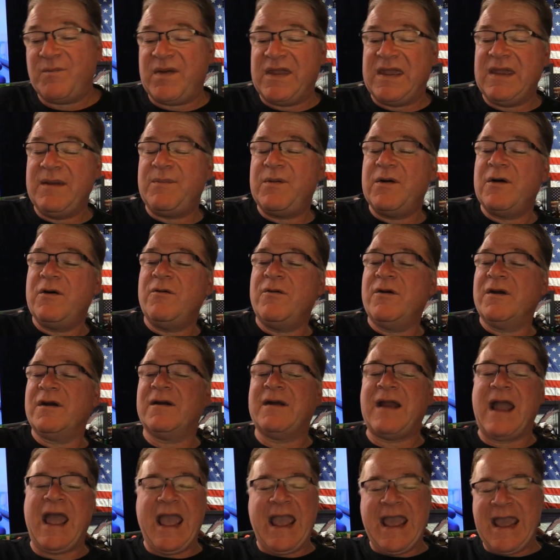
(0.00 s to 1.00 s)
People
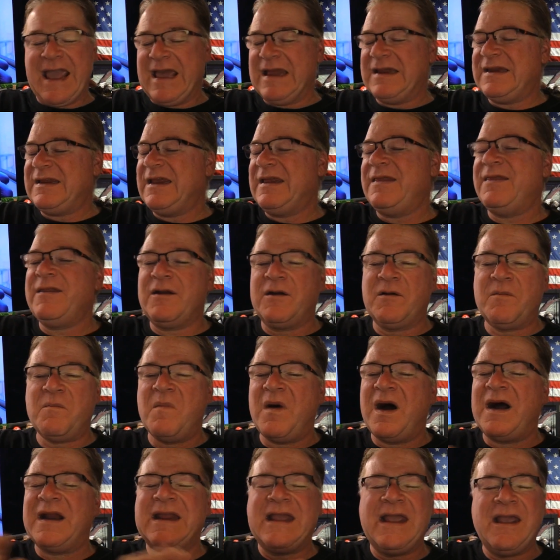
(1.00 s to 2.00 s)
were handing their
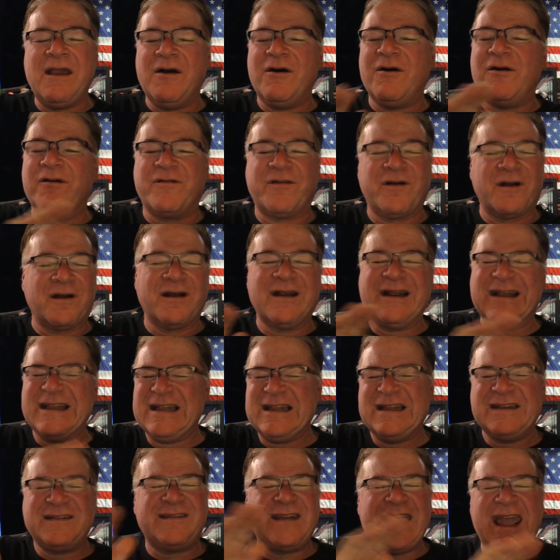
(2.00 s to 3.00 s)
money over.
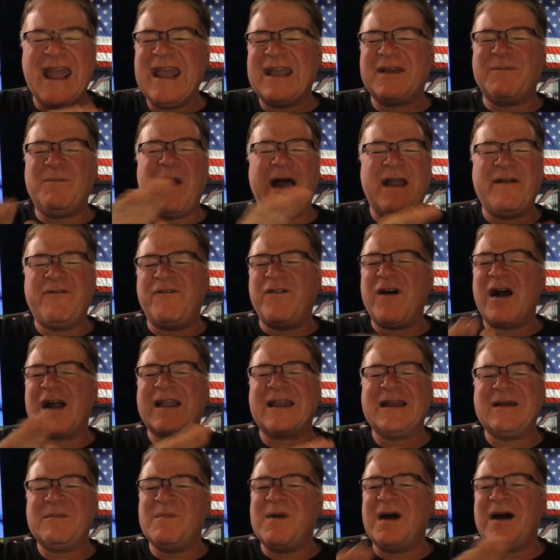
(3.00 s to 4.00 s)
Take my
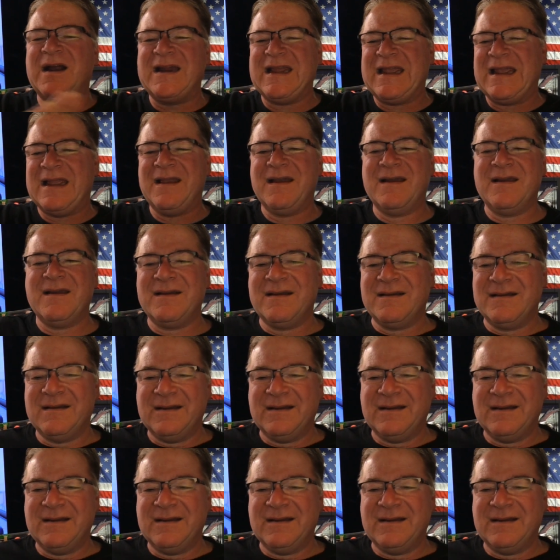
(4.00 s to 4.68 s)
fucking money.